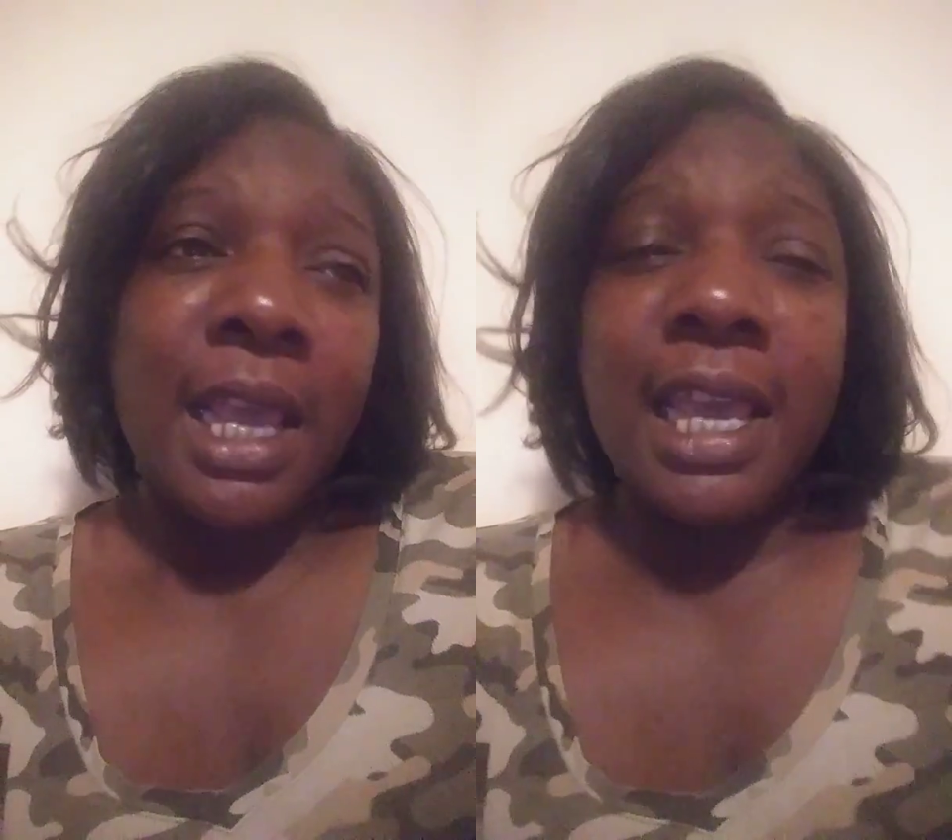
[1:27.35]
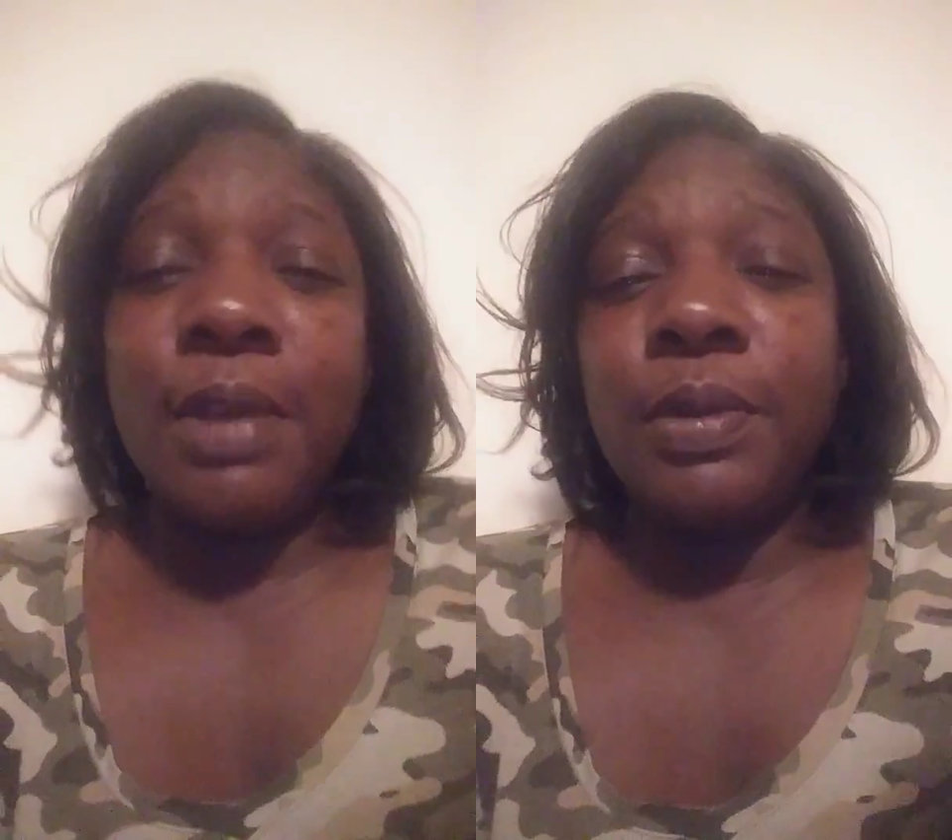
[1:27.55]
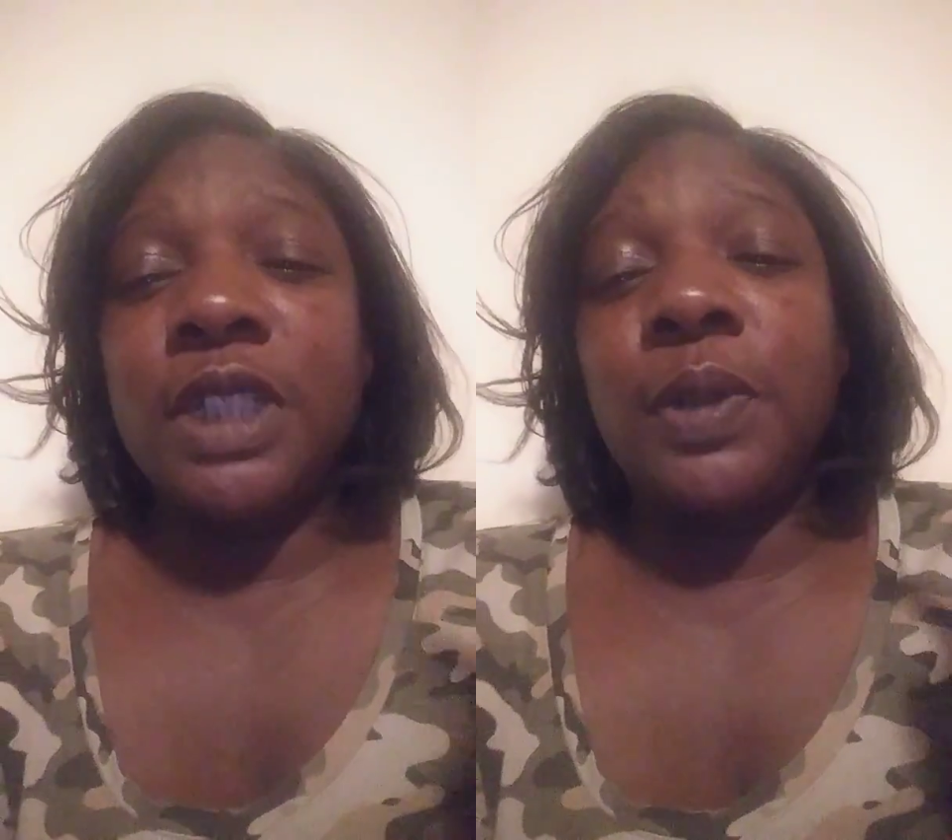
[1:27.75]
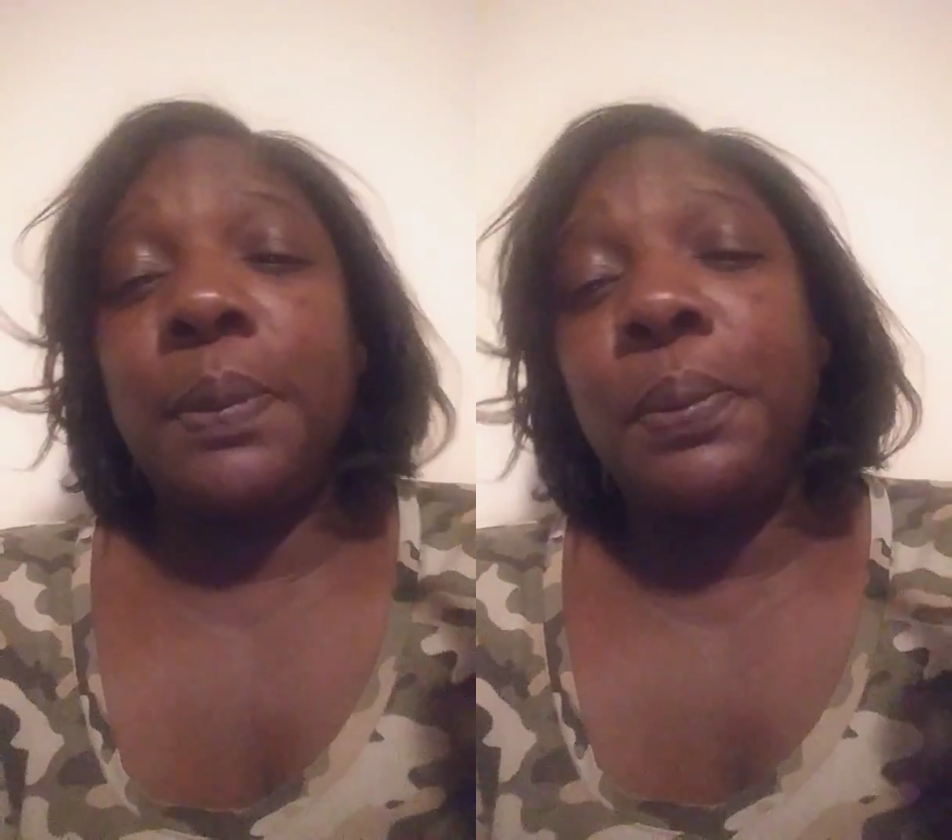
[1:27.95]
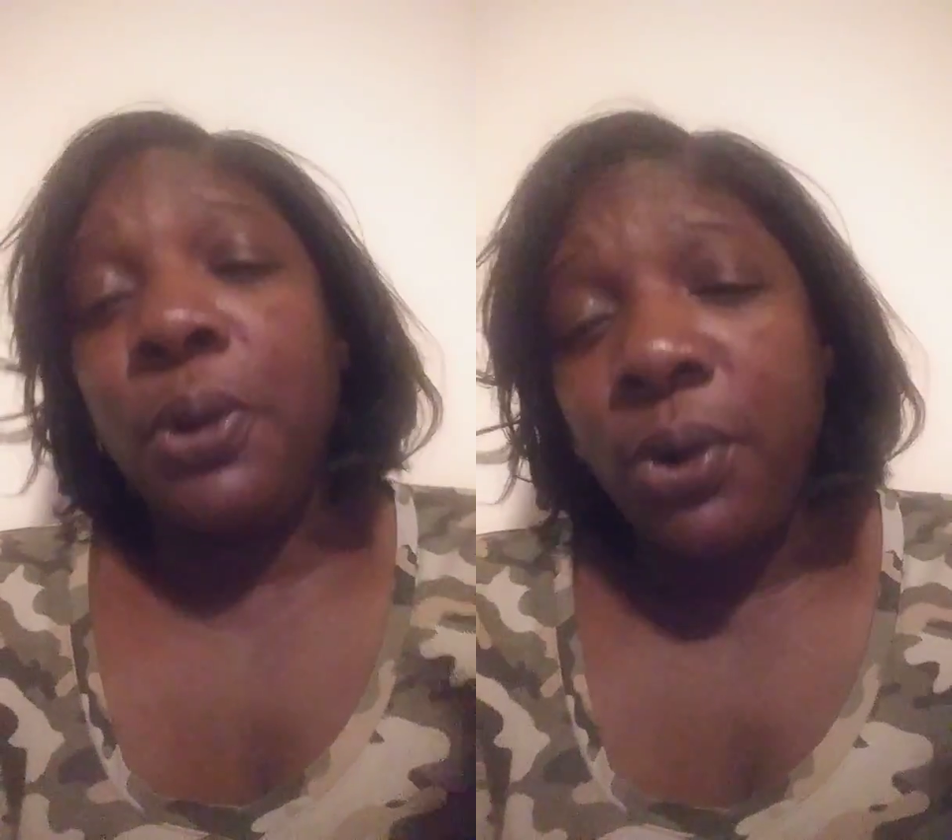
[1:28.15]
it was
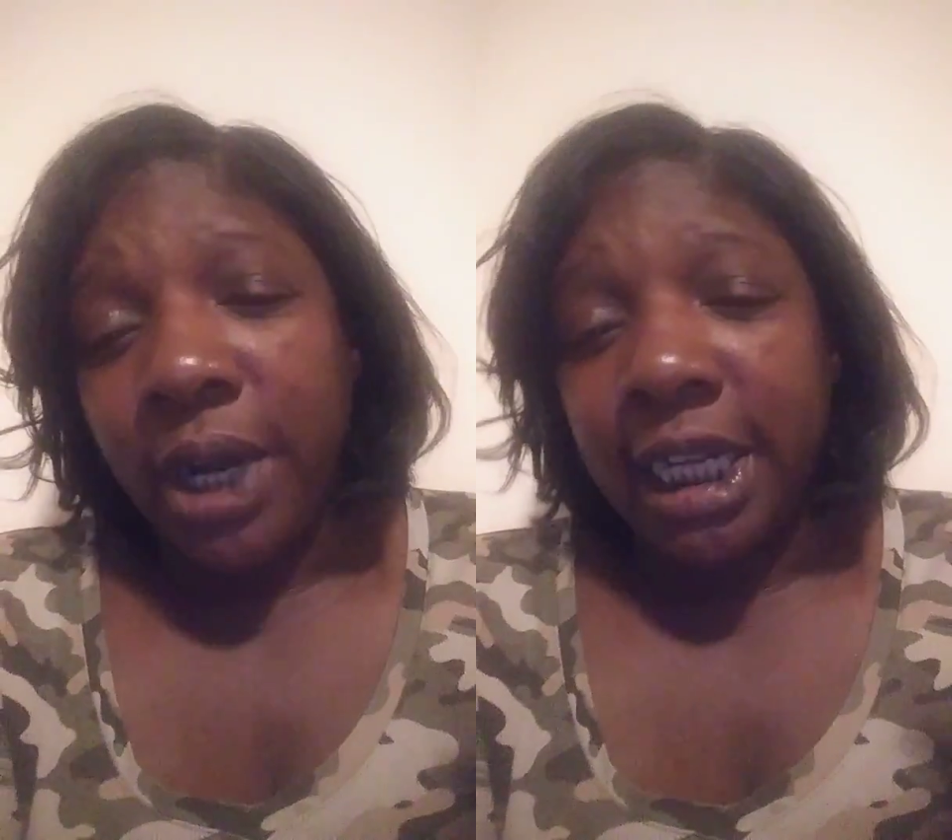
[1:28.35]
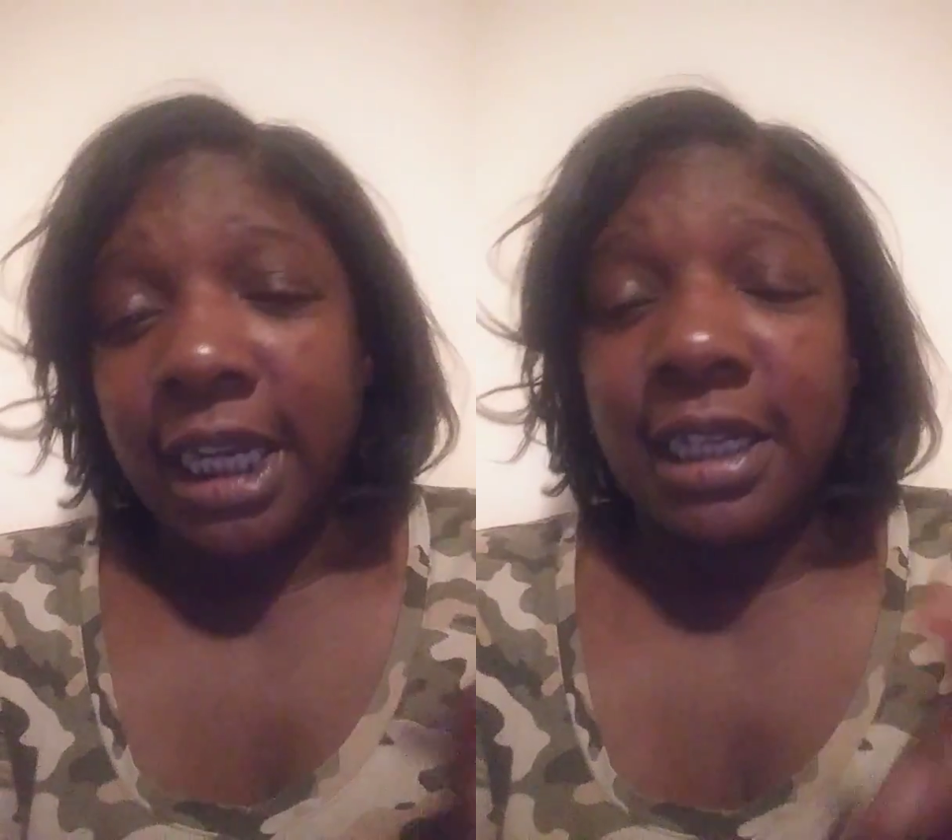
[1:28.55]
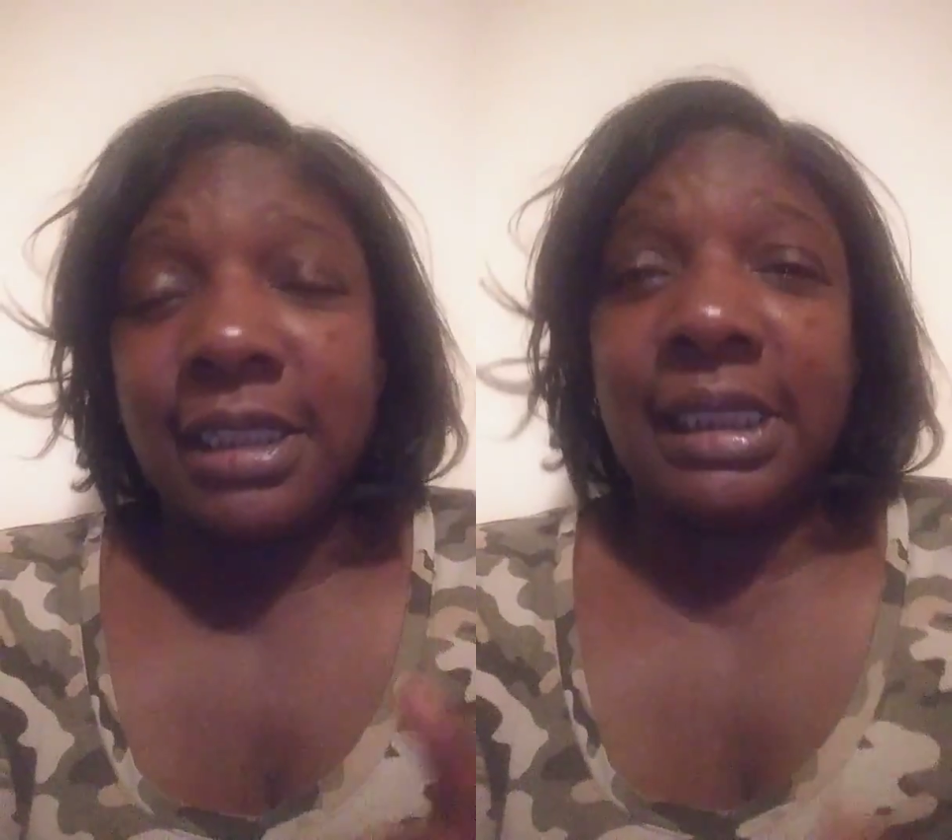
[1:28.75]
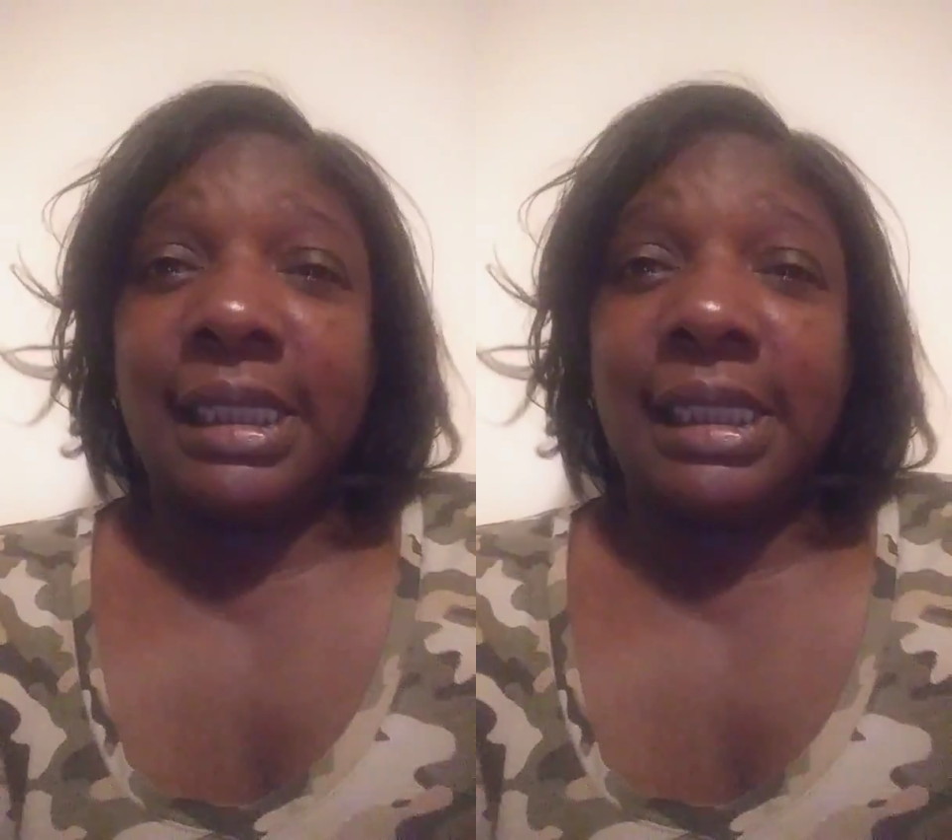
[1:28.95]
reported